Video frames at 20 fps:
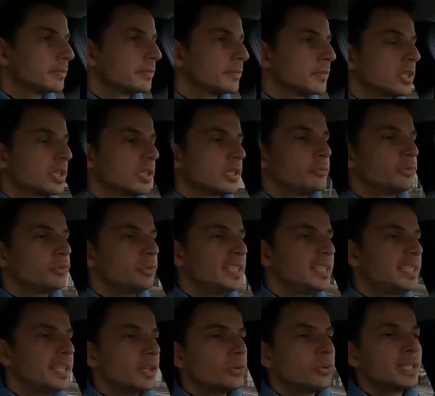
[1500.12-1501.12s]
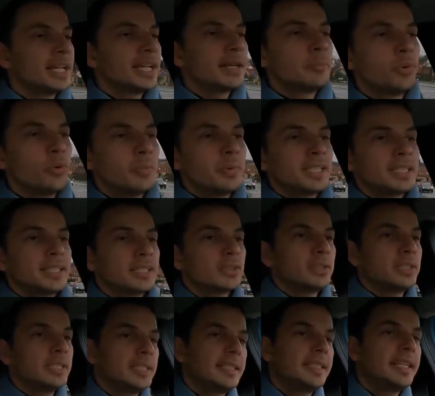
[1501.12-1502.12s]
As I said, we have good
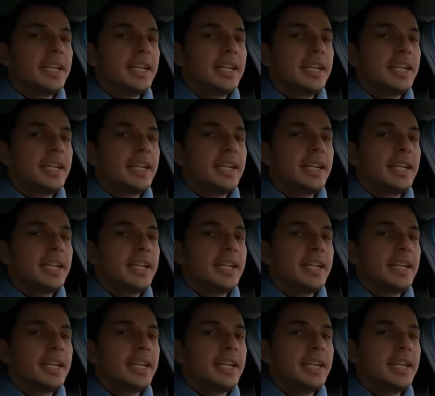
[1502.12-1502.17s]
seat